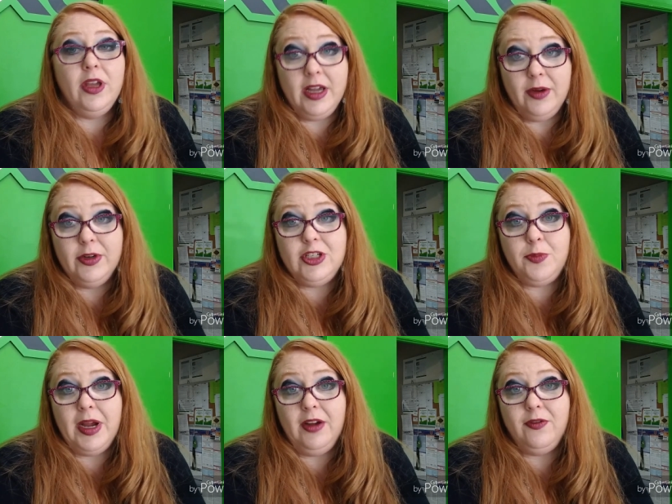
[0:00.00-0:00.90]
you get what you
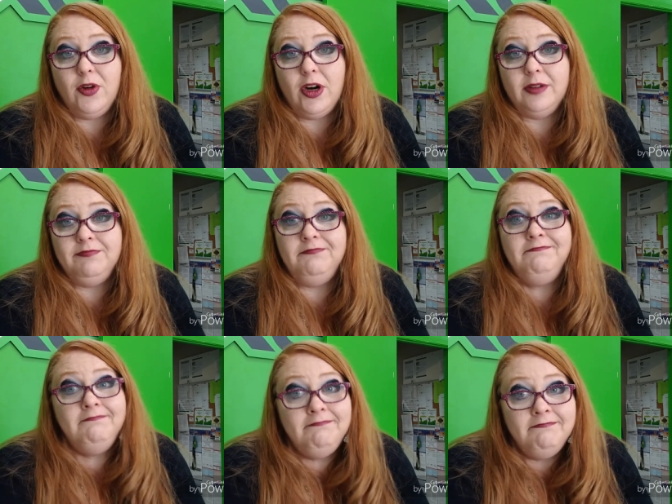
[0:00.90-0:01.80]
pay for.
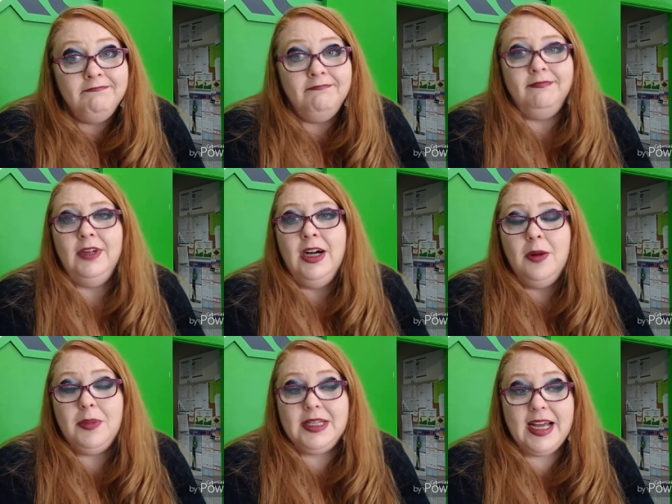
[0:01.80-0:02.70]

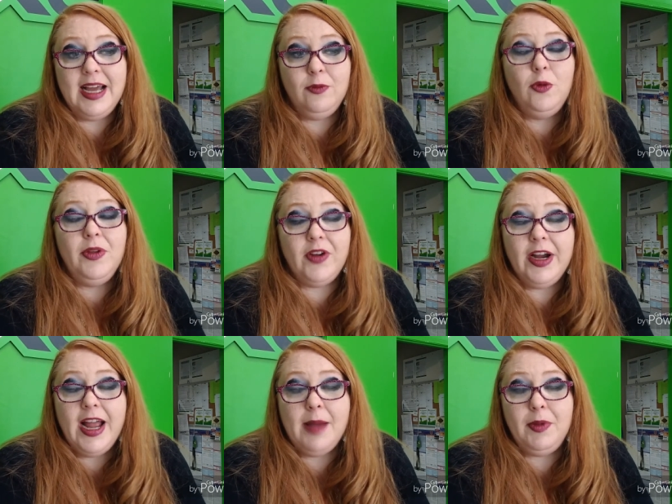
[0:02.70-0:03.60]
My dad will be
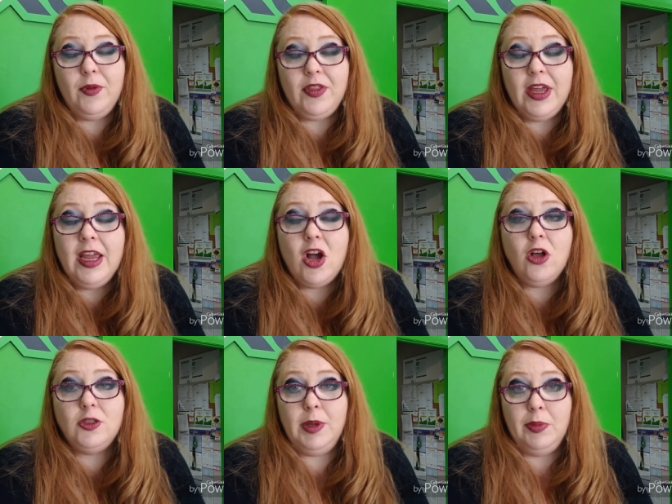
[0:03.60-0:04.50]
very happy with it. He
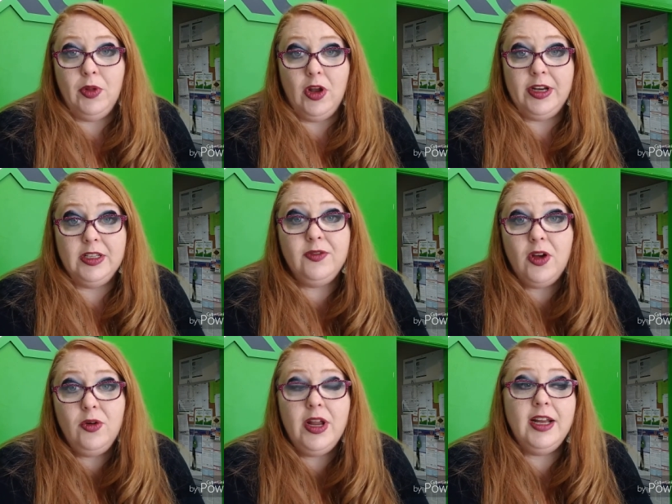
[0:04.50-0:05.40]
calls people on his
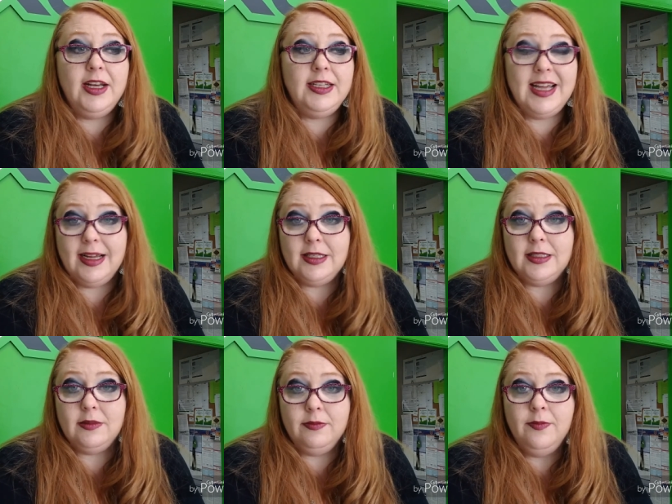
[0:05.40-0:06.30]
phone, and he
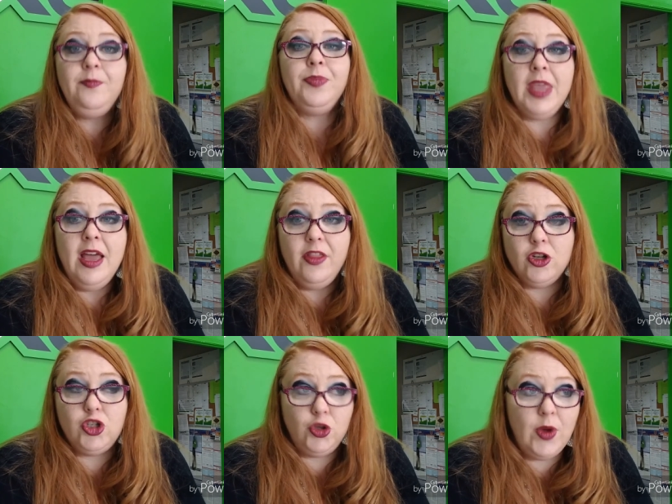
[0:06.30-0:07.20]
texts.
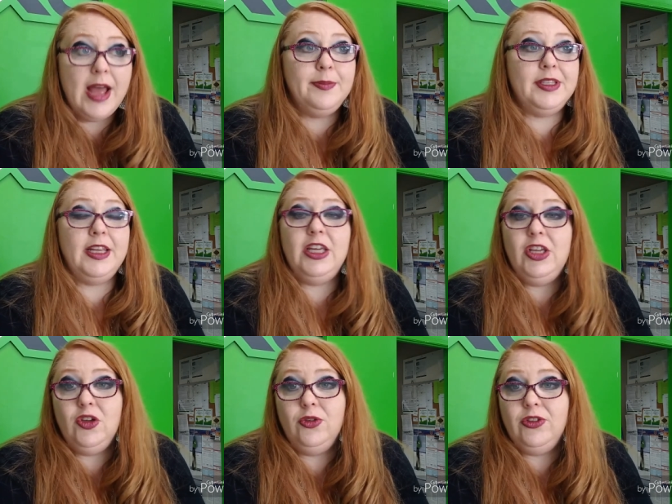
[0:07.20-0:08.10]
There's 2 apps that
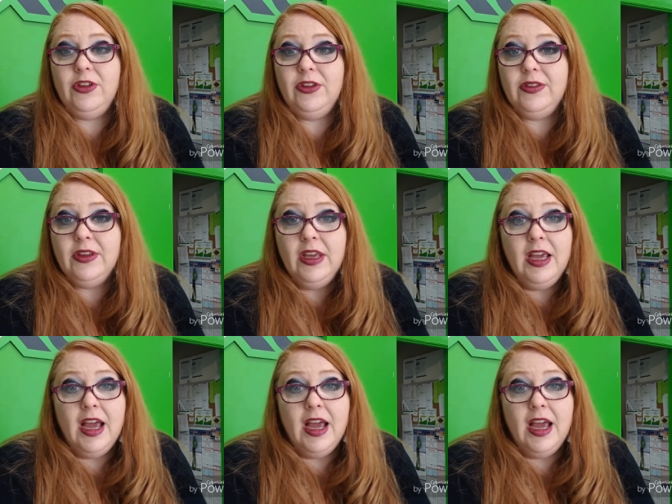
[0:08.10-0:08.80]
he uses,